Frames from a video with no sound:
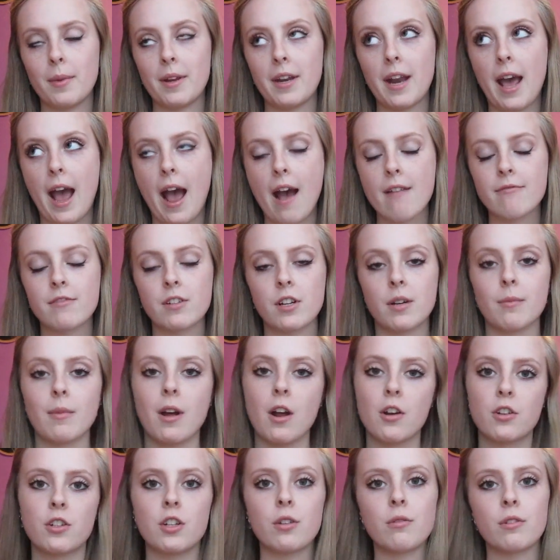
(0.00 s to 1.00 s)
in after. I'm
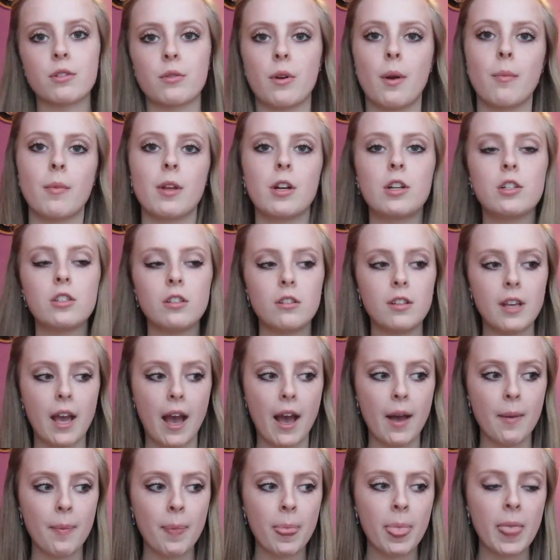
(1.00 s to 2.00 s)
not sure which one I'm going to do
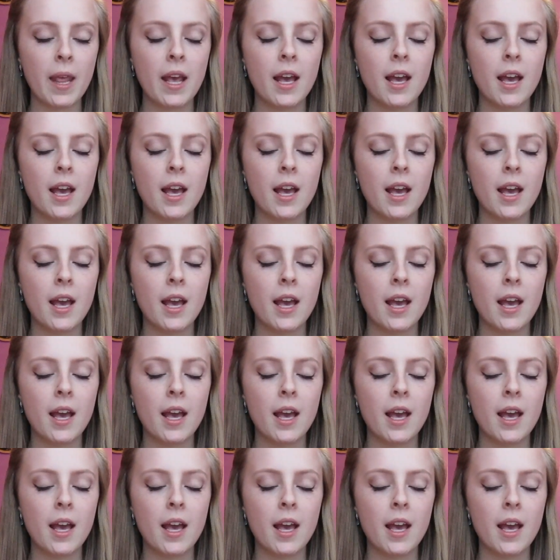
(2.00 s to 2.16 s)
yet.